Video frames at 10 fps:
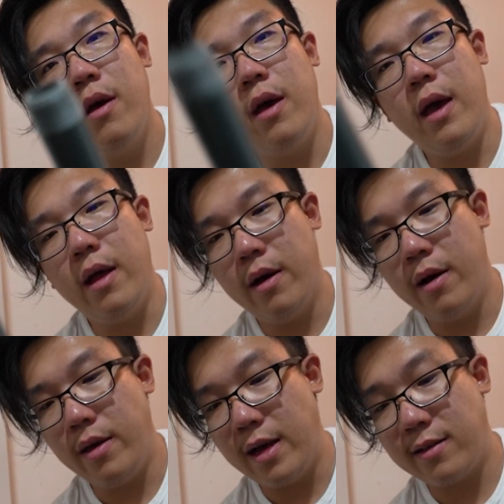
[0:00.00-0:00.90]
And
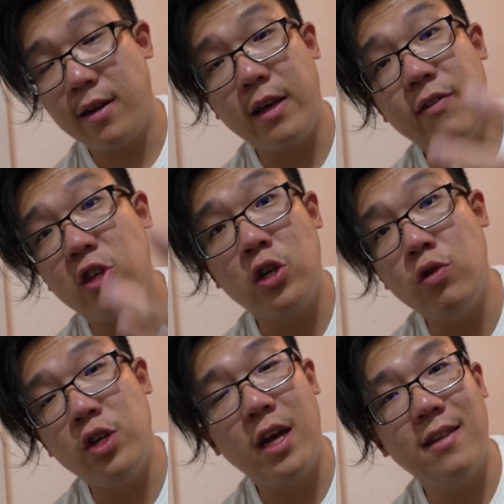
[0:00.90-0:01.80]
yeah, it's gonna give us 2
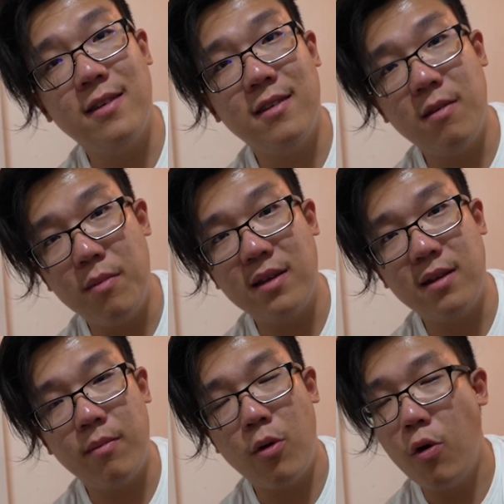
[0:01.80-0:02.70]
chances to mess
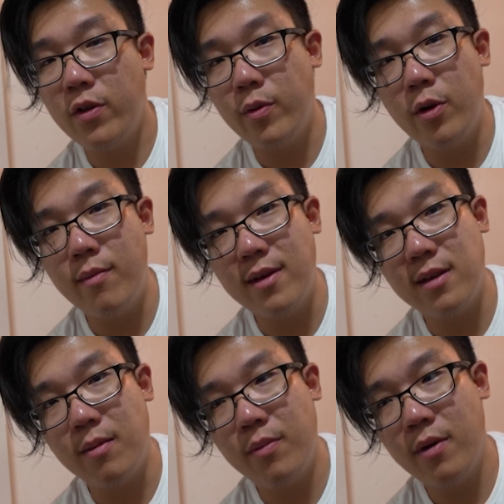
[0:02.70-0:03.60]
up. Hopefully we don't mess
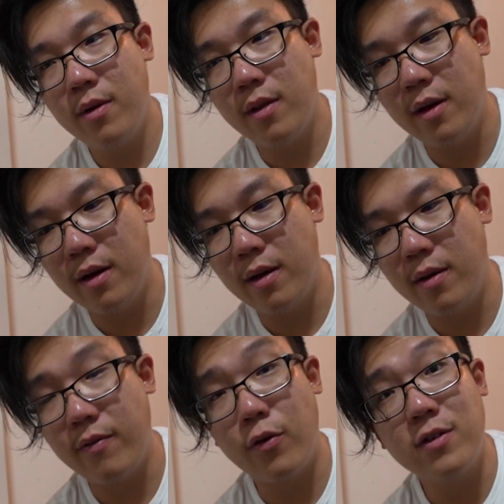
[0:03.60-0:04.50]
up
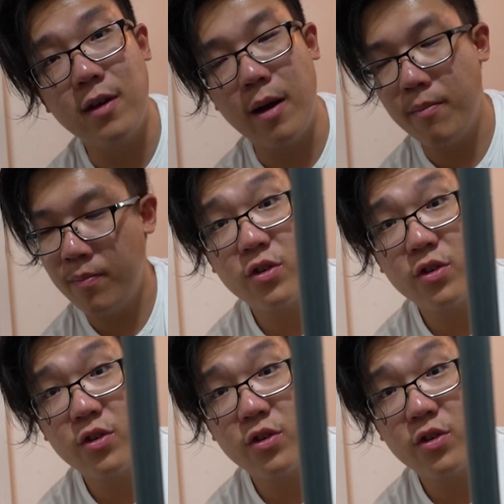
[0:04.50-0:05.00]
the first time.